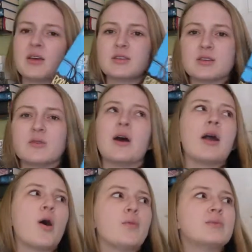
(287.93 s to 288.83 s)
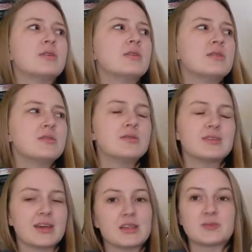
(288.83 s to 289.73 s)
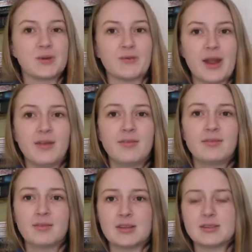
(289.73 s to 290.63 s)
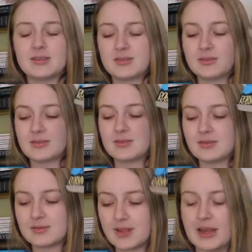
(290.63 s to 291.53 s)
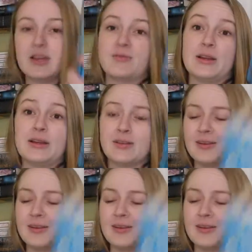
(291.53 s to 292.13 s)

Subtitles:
So I hope to get this book read, because I need to read it.